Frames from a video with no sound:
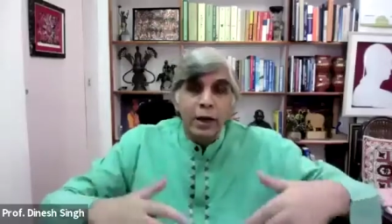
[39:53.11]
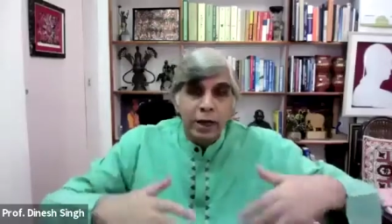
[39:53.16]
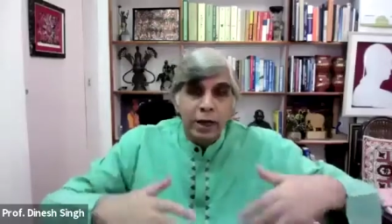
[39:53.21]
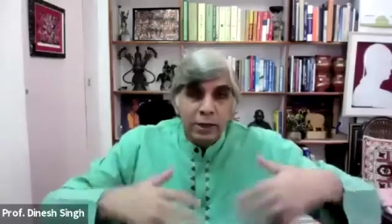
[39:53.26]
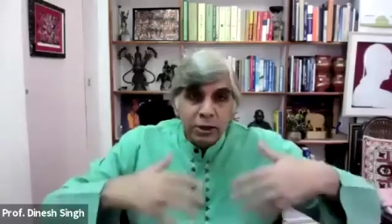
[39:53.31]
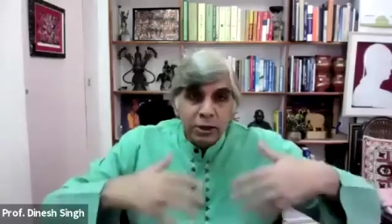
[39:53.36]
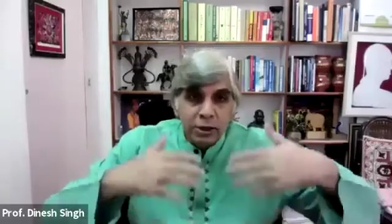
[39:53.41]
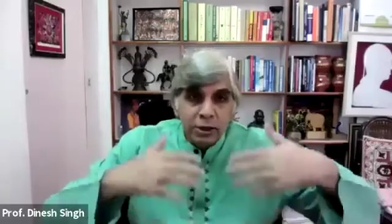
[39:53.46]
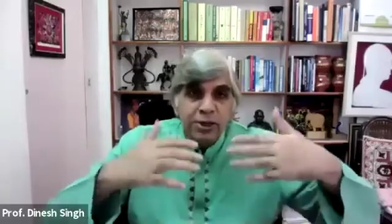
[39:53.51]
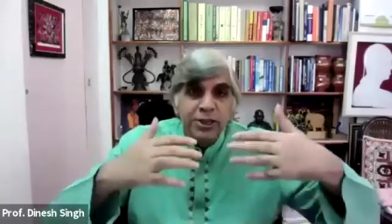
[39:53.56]

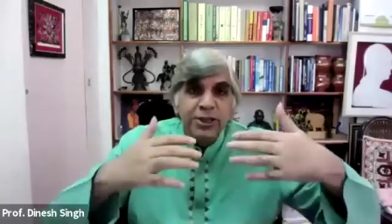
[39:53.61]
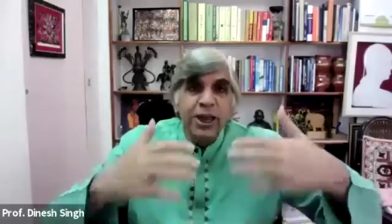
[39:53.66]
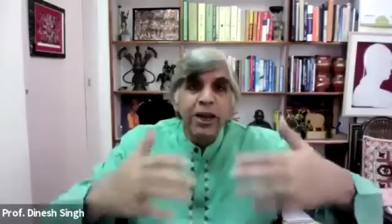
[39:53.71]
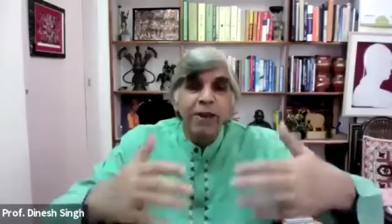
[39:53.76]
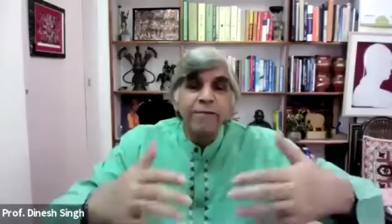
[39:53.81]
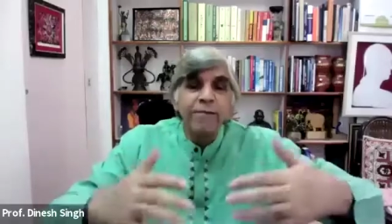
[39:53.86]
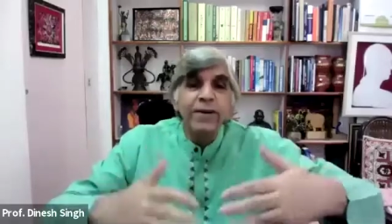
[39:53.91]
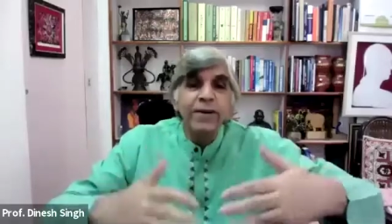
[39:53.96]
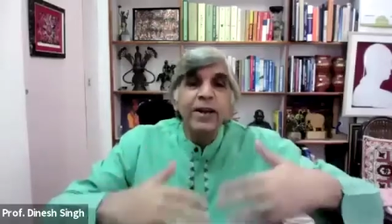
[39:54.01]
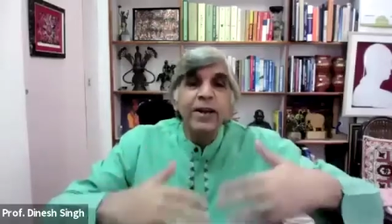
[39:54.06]
is
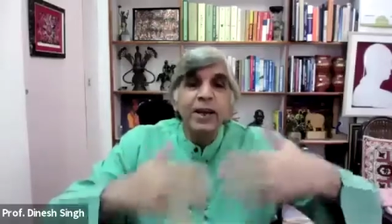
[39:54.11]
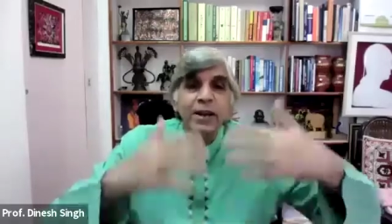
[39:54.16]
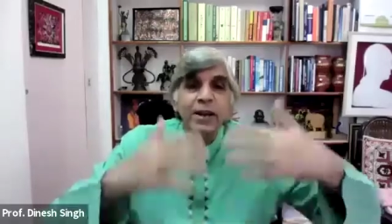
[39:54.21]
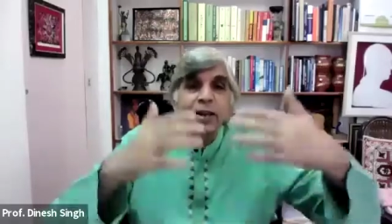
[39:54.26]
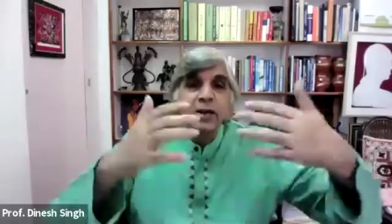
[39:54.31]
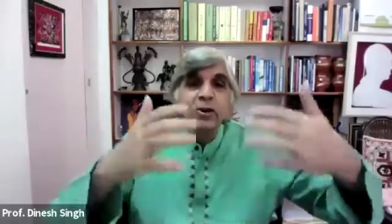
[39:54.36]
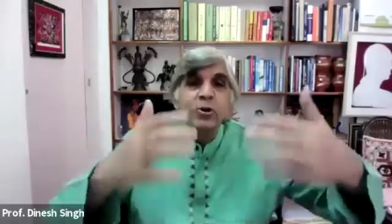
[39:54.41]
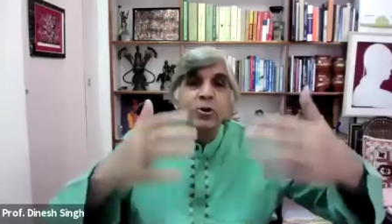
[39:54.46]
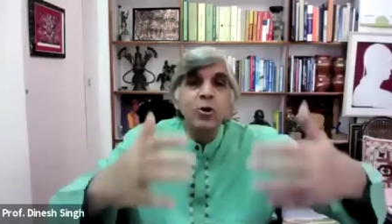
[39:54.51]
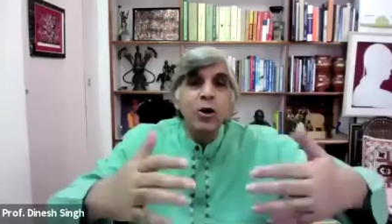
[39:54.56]
safe and it
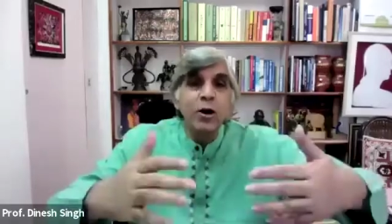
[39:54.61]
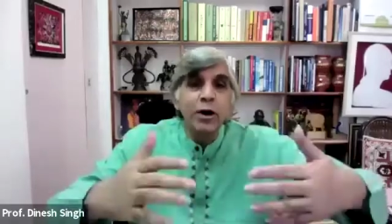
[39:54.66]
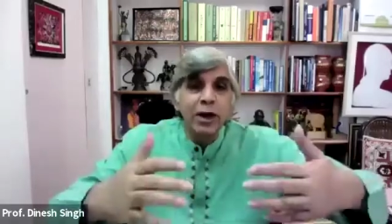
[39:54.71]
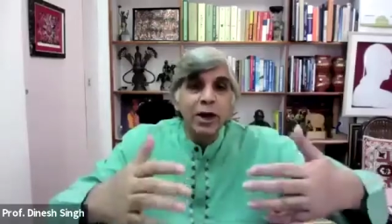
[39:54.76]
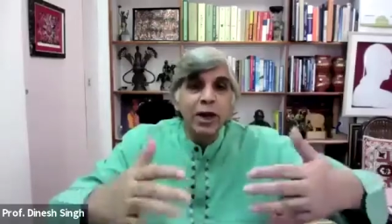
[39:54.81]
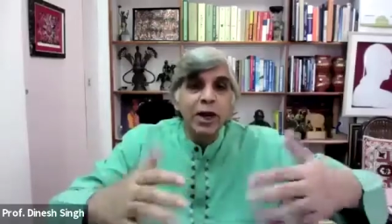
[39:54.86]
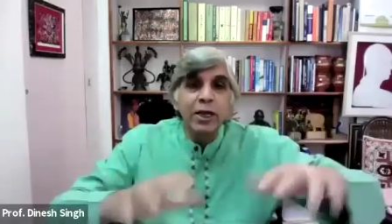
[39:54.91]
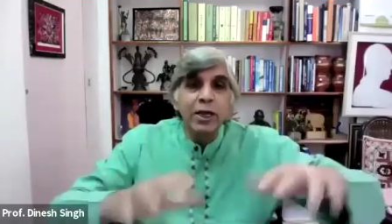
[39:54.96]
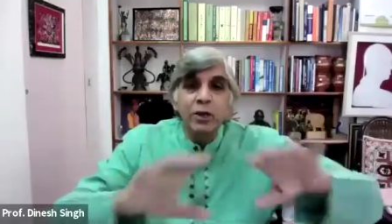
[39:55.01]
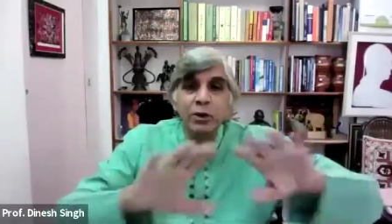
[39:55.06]
does not
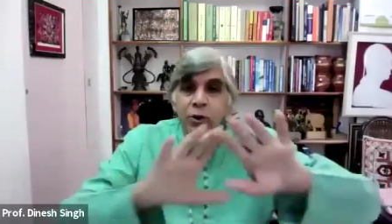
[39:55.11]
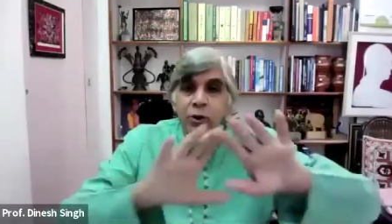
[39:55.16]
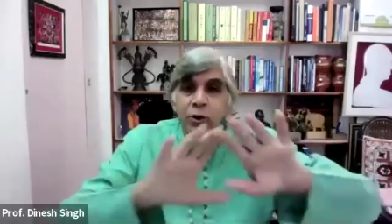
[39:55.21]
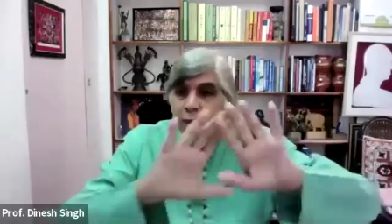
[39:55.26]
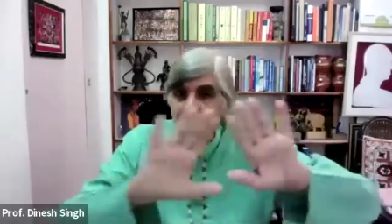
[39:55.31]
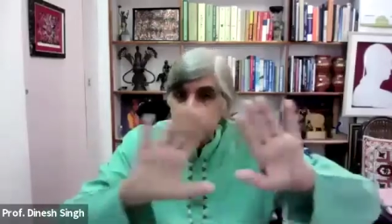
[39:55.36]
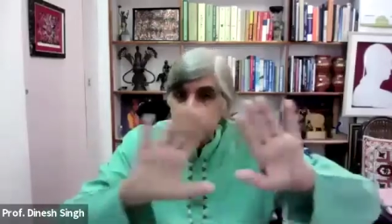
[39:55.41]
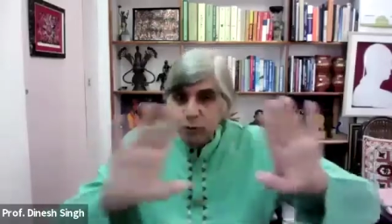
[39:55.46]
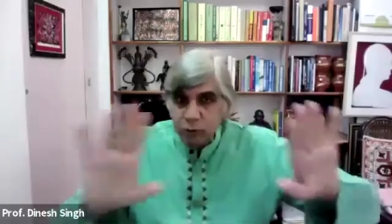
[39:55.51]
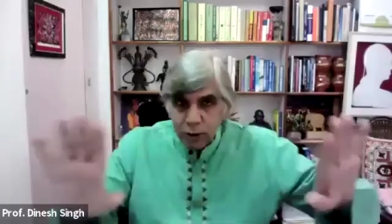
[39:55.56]
leach or
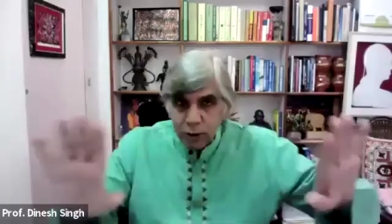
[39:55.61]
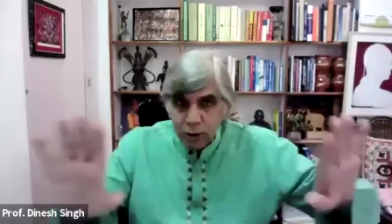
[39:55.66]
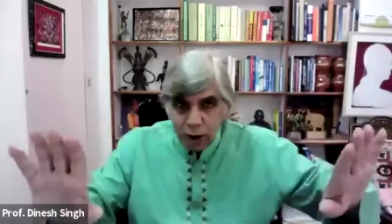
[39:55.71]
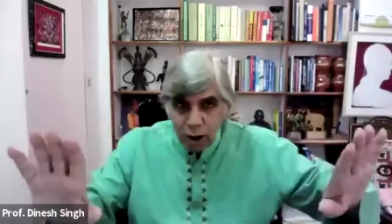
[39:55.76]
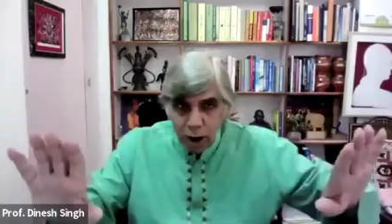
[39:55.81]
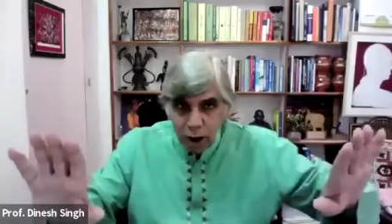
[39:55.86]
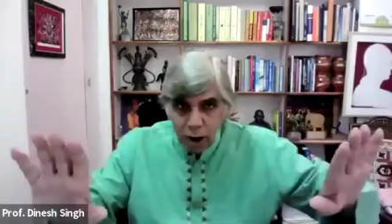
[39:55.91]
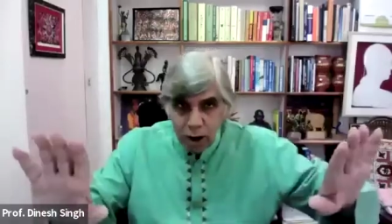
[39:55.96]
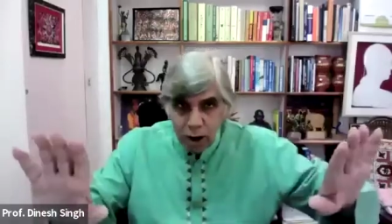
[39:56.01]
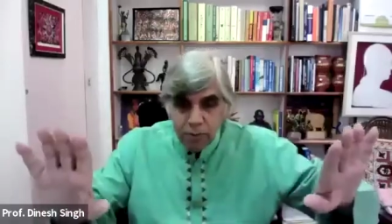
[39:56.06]
it does not
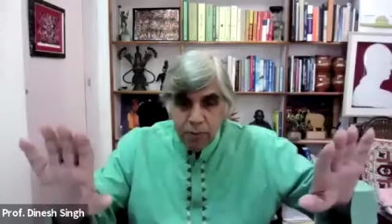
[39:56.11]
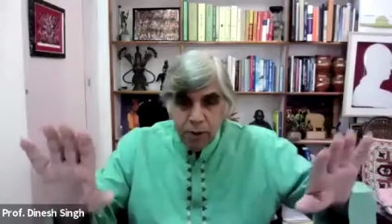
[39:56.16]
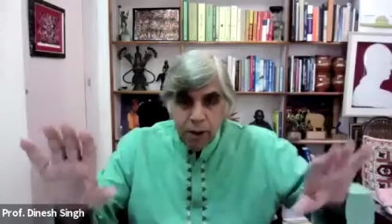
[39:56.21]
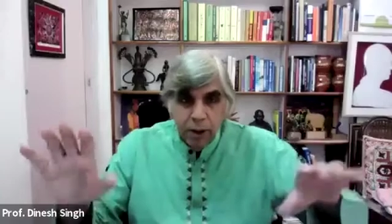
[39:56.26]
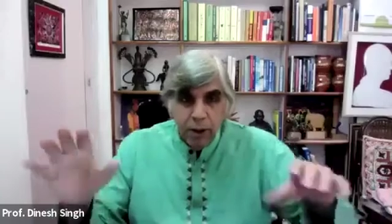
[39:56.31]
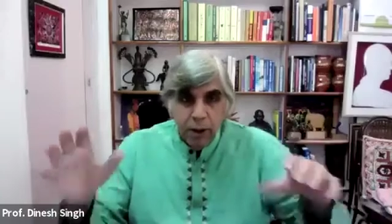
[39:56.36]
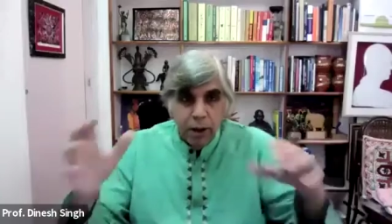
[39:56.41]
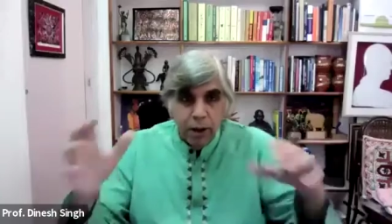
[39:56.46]
harm.